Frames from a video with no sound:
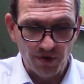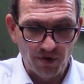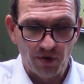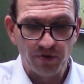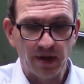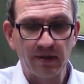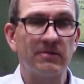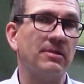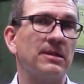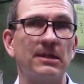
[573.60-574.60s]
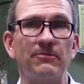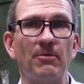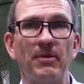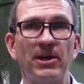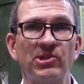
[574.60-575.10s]
the contact
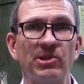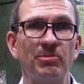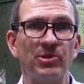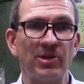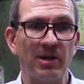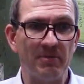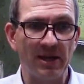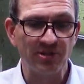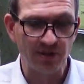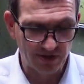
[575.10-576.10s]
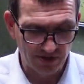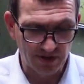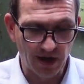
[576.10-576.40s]
information which are mentioned